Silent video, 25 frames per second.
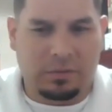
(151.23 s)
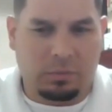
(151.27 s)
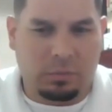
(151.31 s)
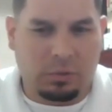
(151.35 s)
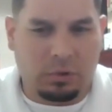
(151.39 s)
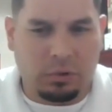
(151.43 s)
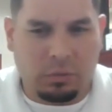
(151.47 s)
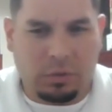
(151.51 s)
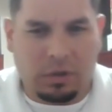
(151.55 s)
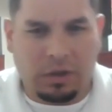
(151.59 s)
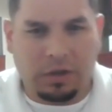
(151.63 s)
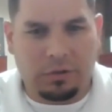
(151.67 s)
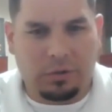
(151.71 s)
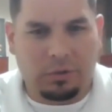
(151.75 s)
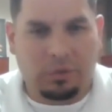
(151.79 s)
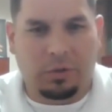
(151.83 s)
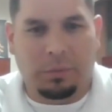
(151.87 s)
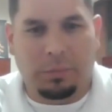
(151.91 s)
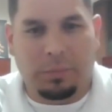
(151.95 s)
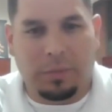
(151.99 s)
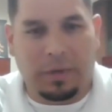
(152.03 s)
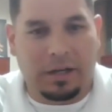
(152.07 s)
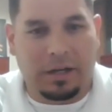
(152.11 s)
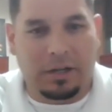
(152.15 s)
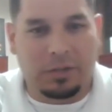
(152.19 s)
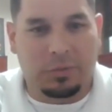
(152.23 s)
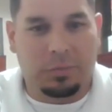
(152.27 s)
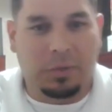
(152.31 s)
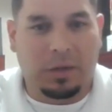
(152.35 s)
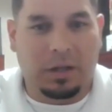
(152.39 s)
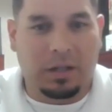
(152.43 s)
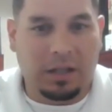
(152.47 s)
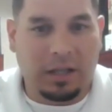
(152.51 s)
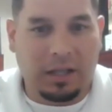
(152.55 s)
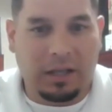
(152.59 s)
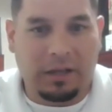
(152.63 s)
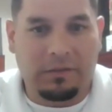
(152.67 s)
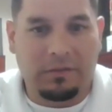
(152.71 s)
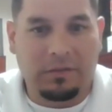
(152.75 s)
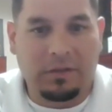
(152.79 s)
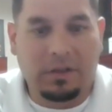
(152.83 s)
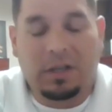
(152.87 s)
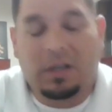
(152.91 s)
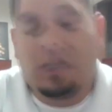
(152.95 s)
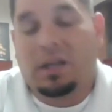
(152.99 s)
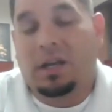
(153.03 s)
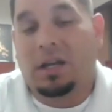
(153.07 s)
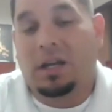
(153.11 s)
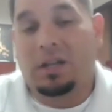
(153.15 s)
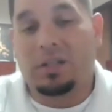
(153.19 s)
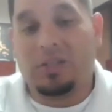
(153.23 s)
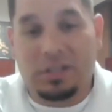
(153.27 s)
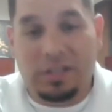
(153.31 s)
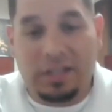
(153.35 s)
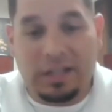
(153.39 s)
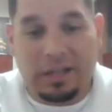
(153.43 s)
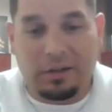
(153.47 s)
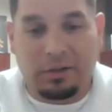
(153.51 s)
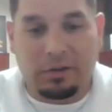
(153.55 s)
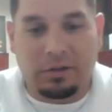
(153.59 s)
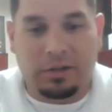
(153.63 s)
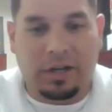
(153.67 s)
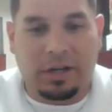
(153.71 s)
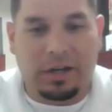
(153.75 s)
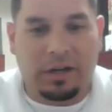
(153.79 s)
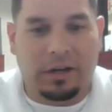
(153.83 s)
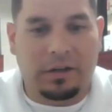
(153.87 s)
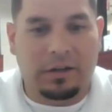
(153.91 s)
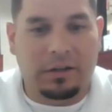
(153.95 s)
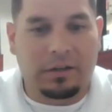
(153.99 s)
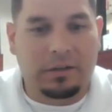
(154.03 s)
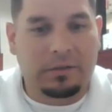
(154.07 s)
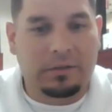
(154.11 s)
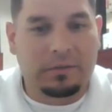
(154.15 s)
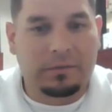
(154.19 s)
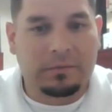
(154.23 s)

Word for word: What do I do to manage my life? I just had no care.